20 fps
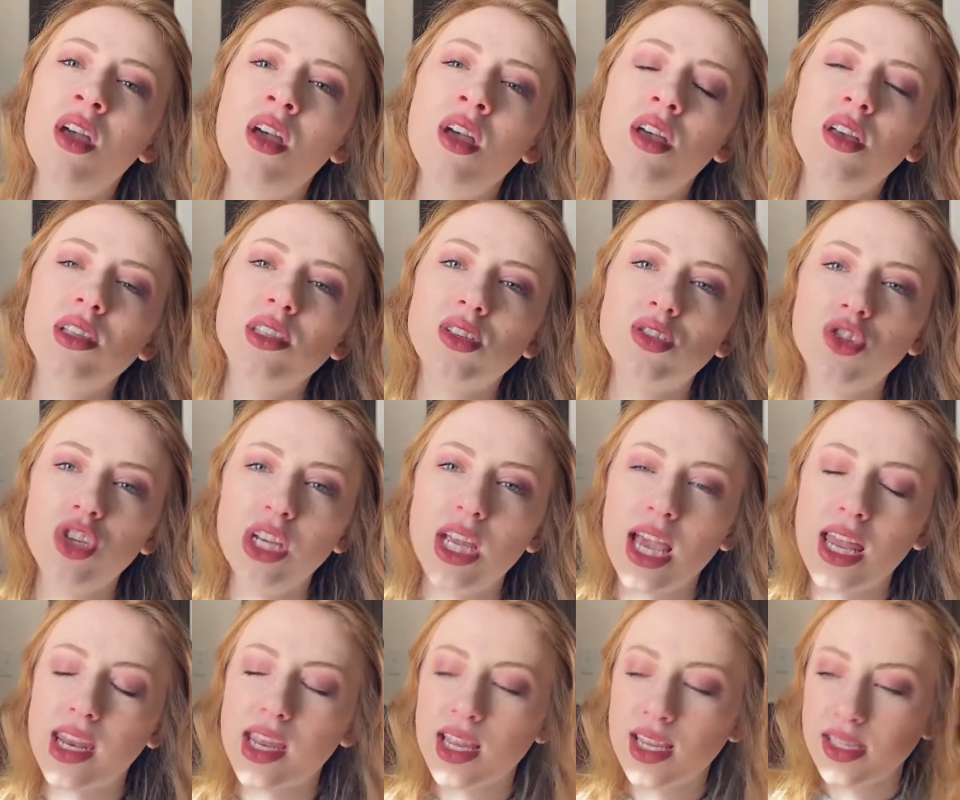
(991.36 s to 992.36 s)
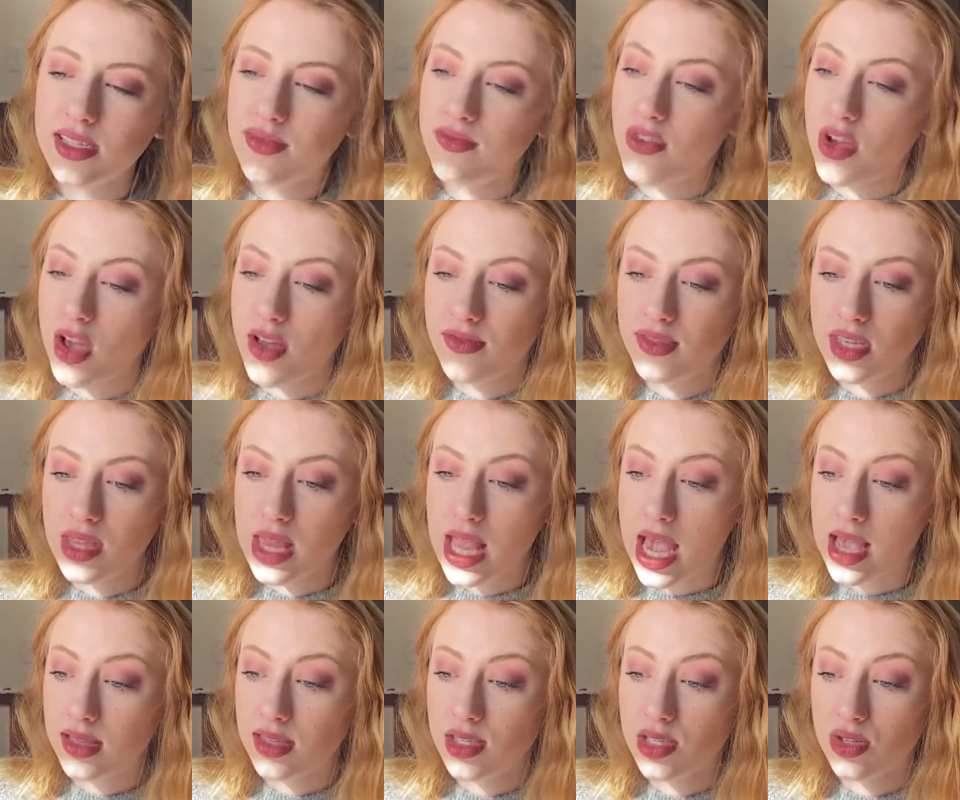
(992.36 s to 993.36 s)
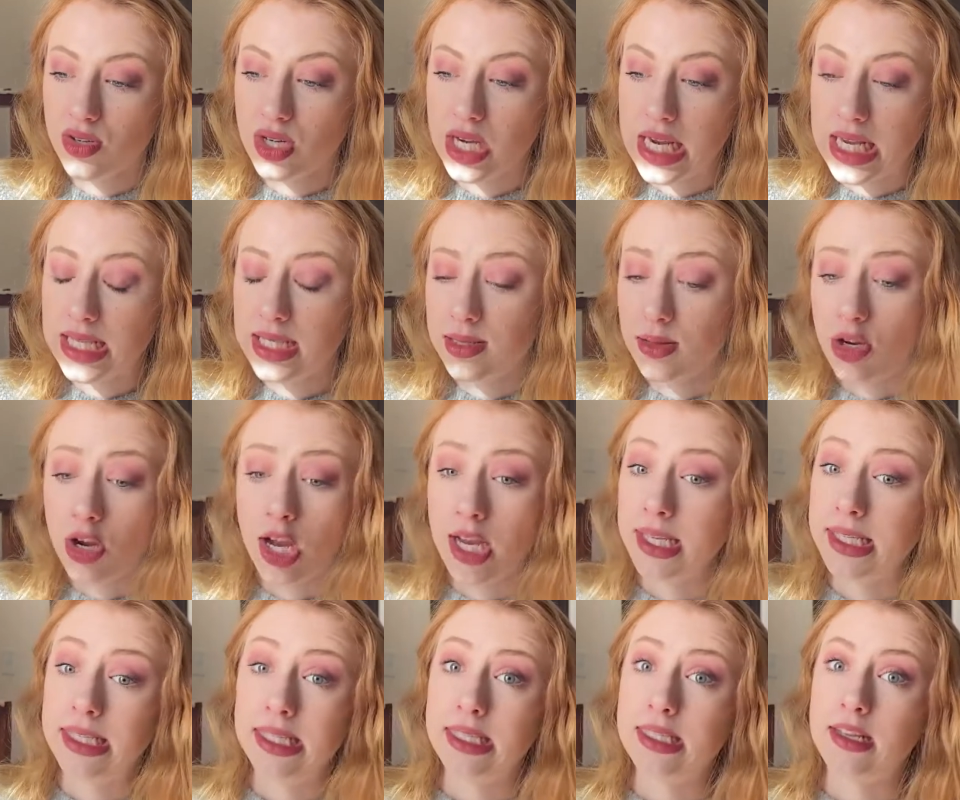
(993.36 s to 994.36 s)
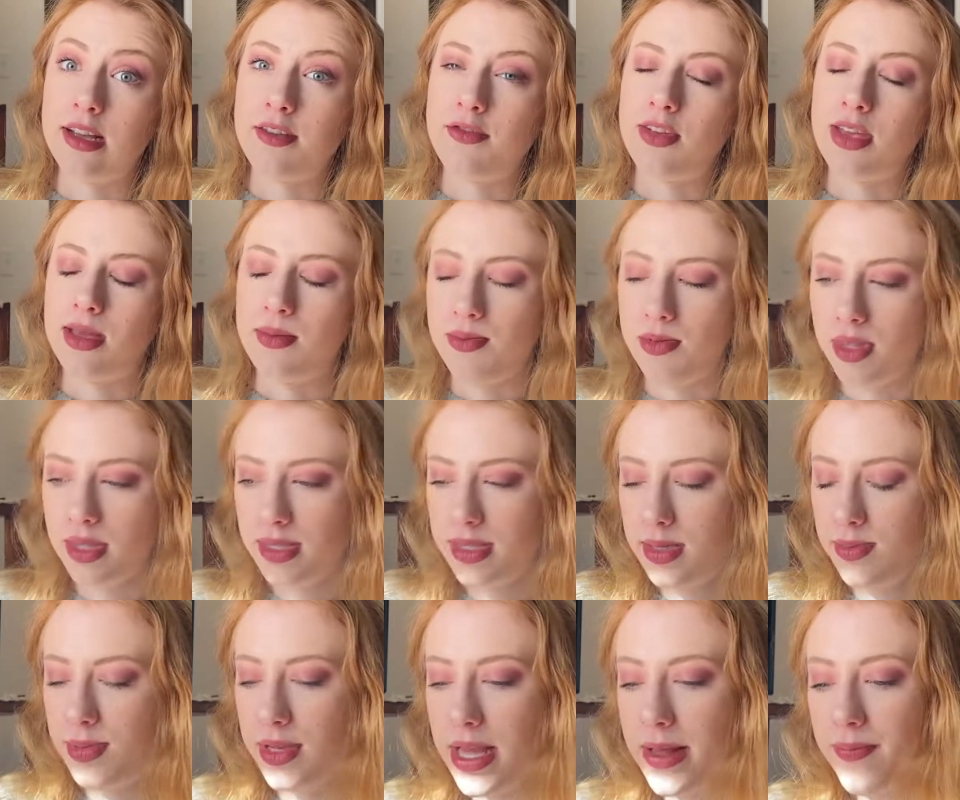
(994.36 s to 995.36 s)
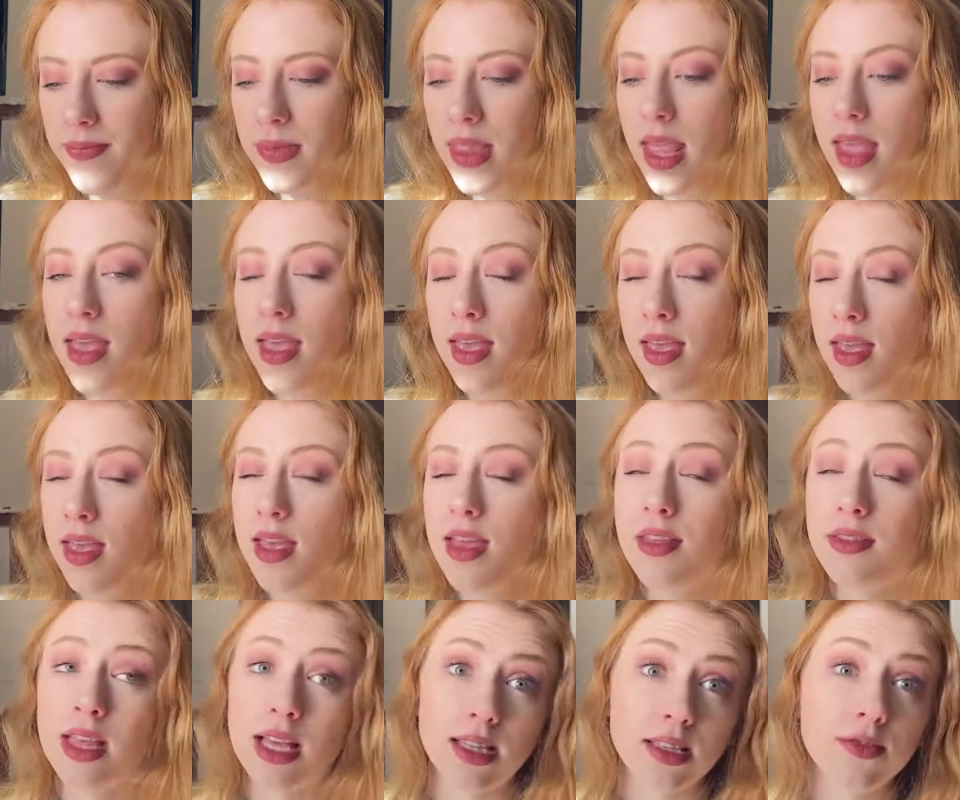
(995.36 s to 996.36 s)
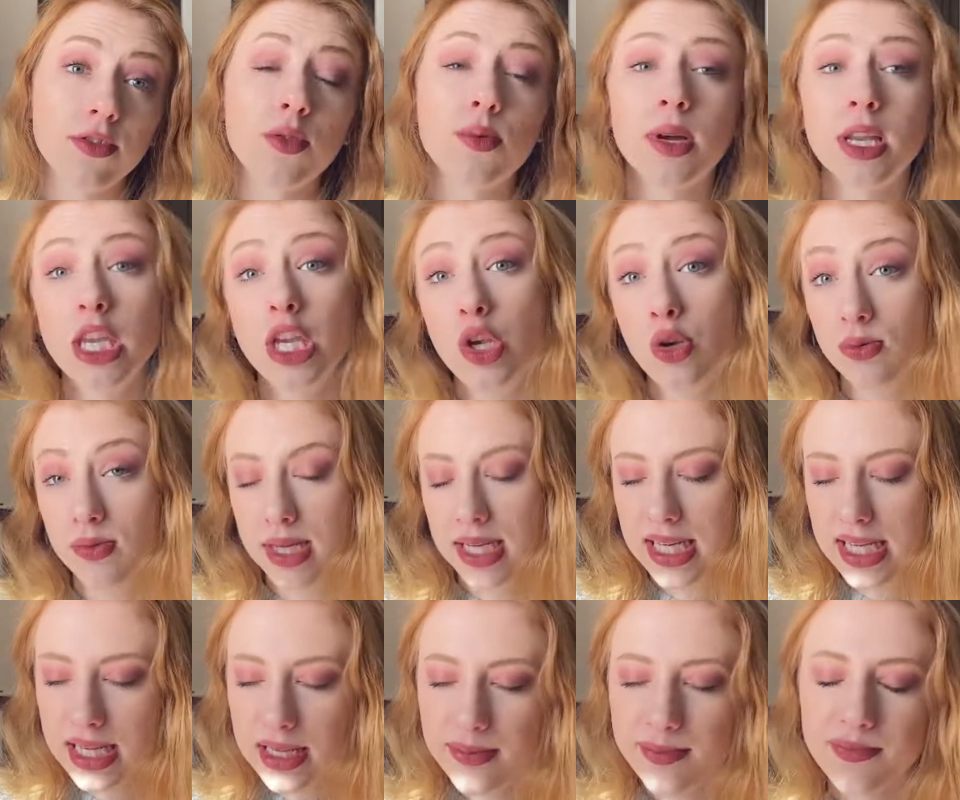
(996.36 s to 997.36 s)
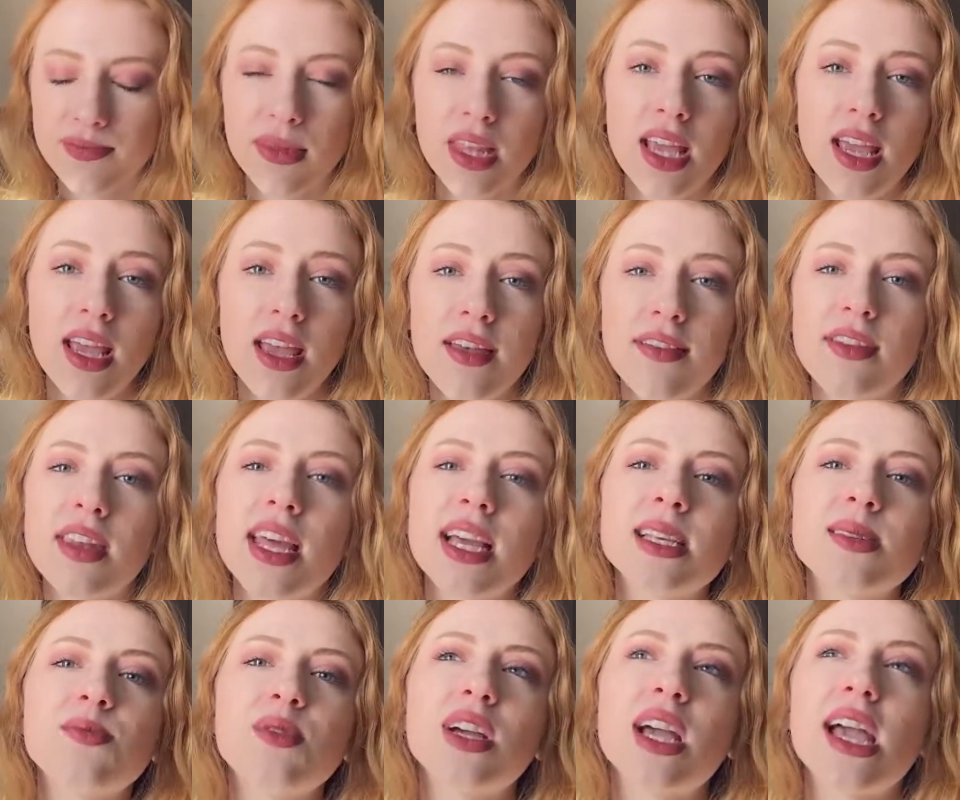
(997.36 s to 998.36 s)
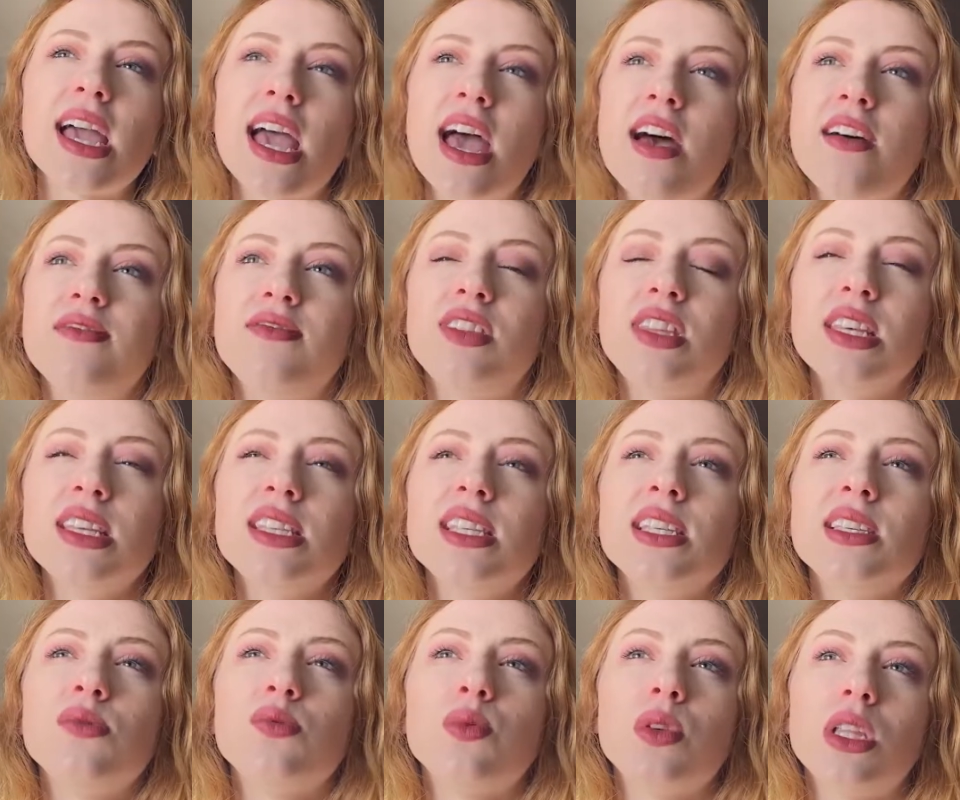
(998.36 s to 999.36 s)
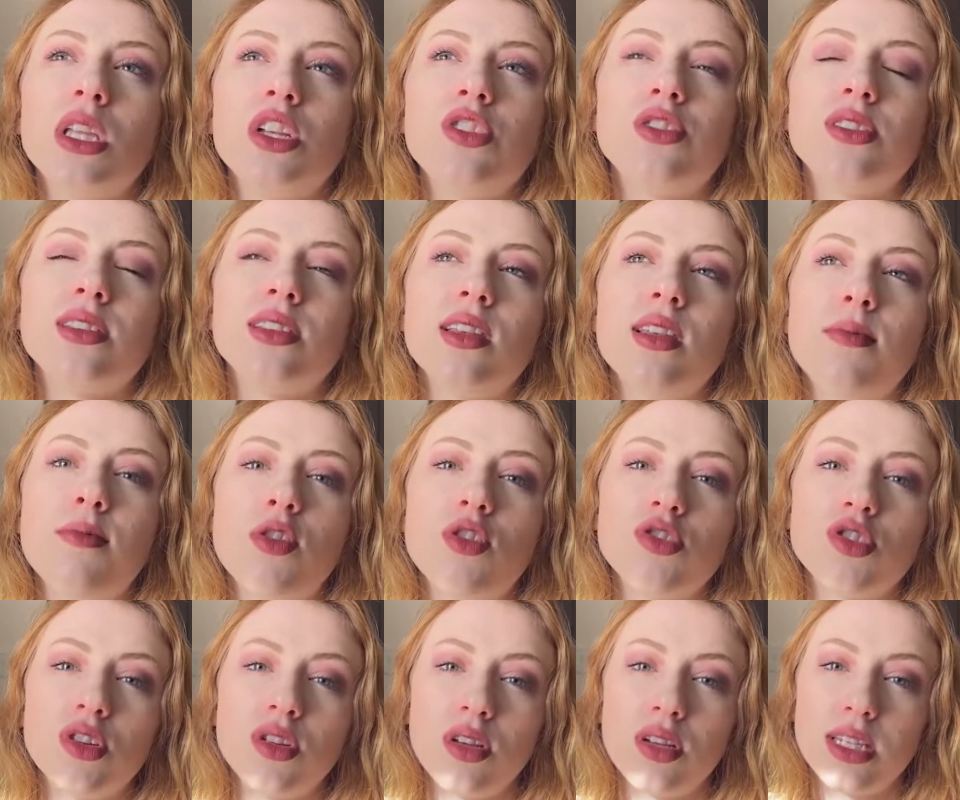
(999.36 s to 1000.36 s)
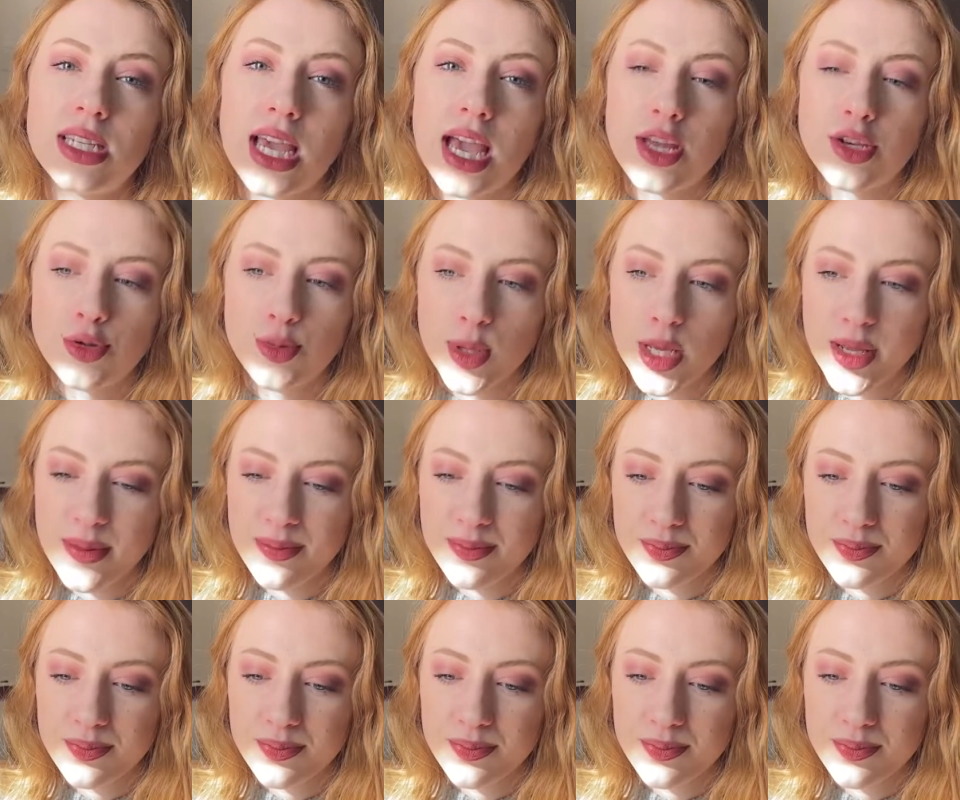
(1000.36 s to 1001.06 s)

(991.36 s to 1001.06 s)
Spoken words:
so she kind of gets involved in that story and some crazy stuff happens, but that's for when you read it. The next book I have, this is really just an emotional attachment,